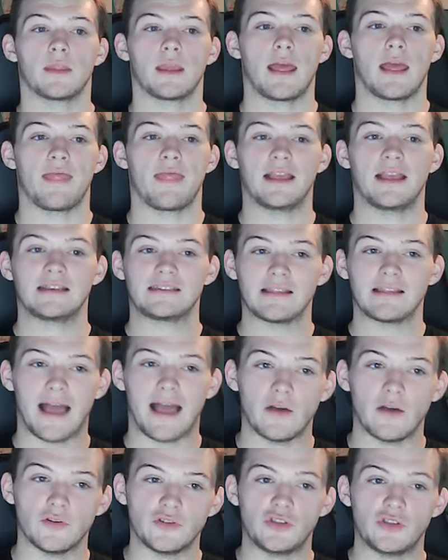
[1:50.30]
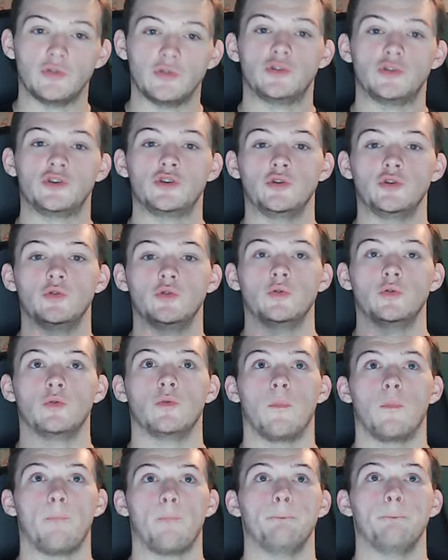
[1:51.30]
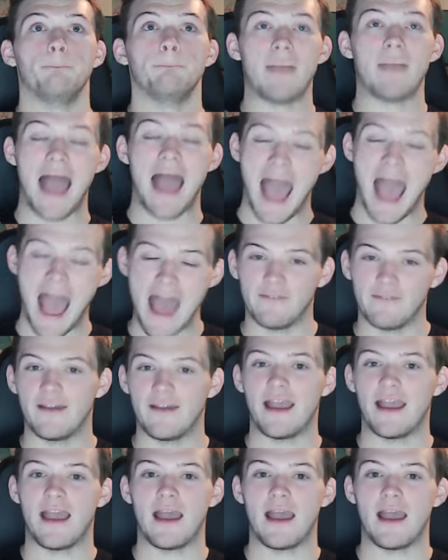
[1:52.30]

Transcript: this allows you to have